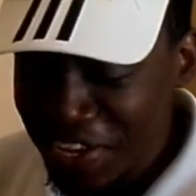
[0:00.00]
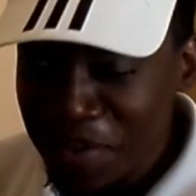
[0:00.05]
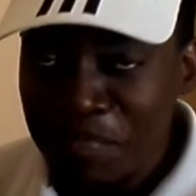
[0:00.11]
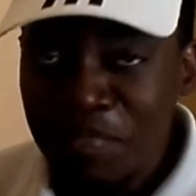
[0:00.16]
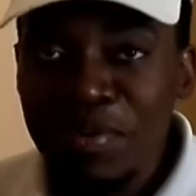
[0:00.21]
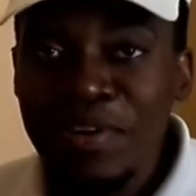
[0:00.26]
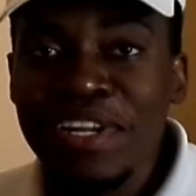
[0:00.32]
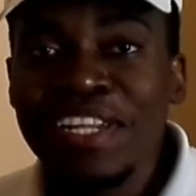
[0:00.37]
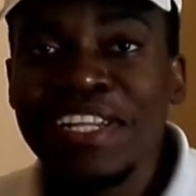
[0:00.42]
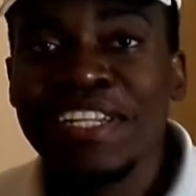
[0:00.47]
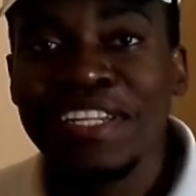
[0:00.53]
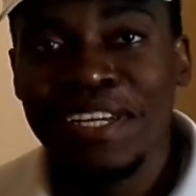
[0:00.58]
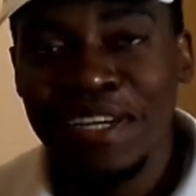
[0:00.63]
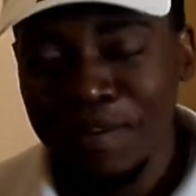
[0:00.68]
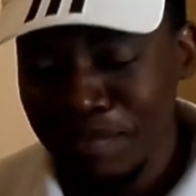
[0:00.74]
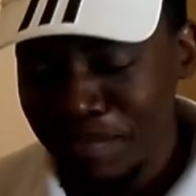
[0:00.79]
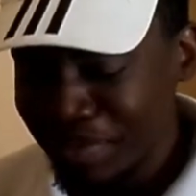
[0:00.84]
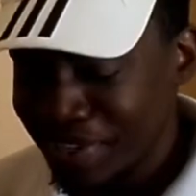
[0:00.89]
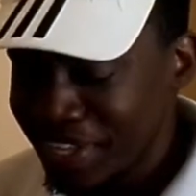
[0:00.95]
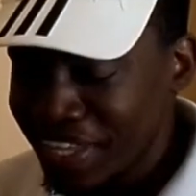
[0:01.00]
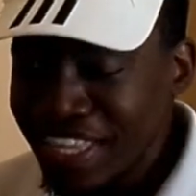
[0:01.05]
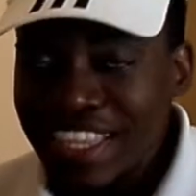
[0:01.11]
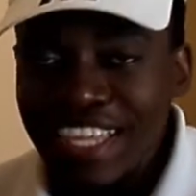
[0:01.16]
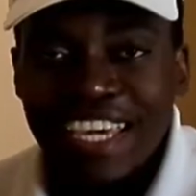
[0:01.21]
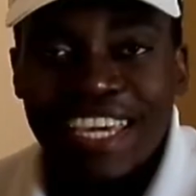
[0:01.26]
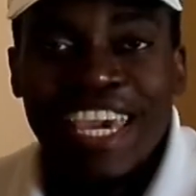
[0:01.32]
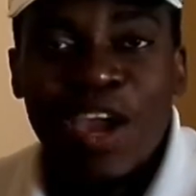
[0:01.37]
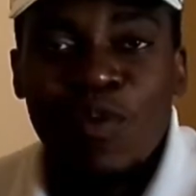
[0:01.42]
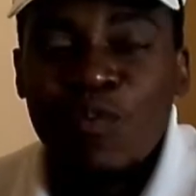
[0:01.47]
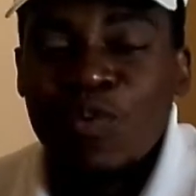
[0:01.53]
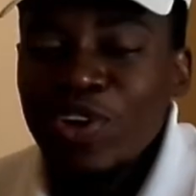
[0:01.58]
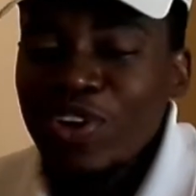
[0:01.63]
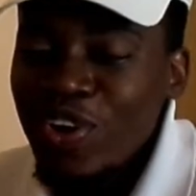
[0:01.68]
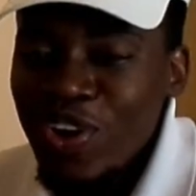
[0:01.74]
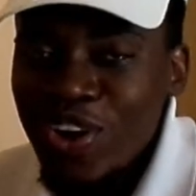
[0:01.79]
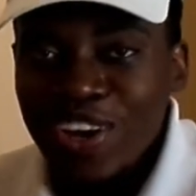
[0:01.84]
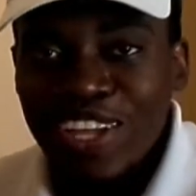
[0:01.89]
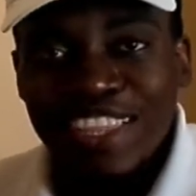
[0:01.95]
pulling up, they can't
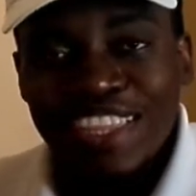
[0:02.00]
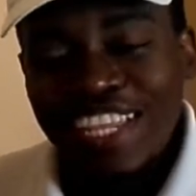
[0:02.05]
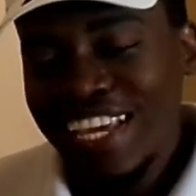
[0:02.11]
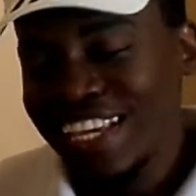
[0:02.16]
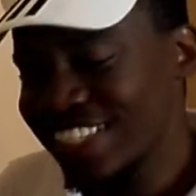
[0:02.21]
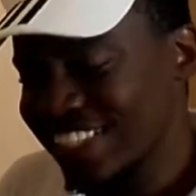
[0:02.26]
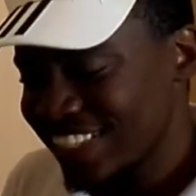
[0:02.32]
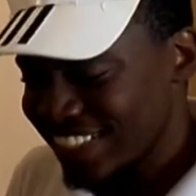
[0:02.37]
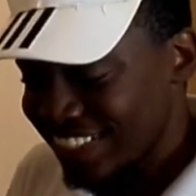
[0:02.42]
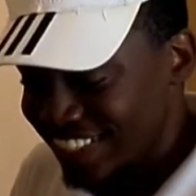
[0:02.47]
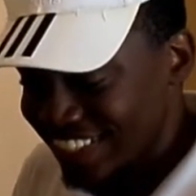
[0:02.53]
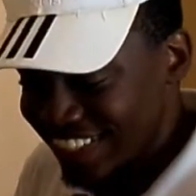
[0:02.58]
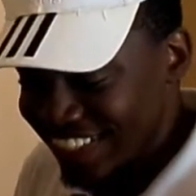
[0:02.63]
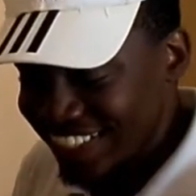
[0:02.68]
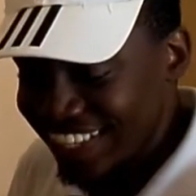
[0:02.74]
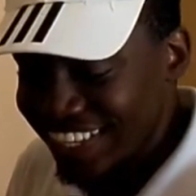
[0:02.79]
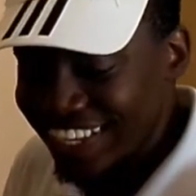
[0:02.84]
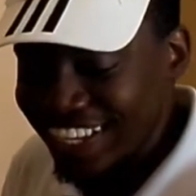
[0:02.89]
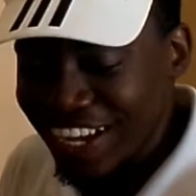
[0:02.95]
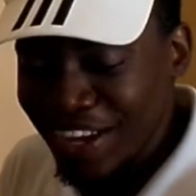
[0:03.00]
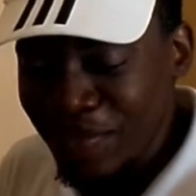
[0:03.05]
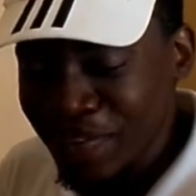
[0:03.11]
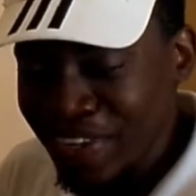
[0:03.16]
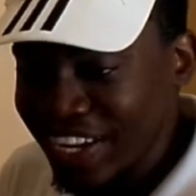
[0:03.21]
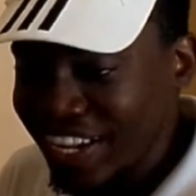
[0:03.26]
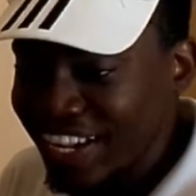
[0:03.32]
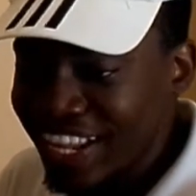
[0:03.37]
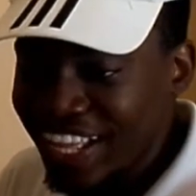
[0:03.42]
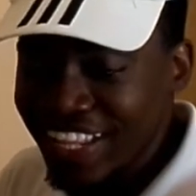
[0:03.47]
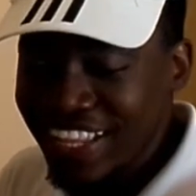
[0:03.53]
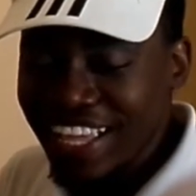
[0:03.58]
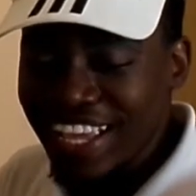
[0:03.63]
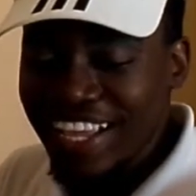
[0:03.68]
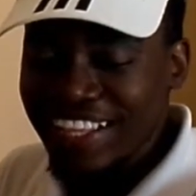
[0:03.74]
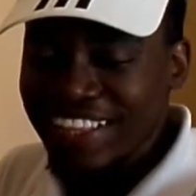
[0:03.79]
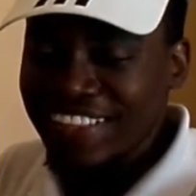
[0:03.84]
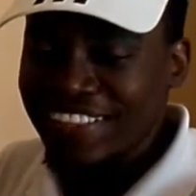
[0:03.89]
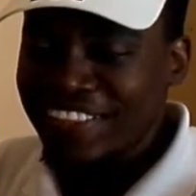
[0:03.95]
record this. He coming in like
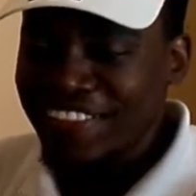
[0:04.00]
that.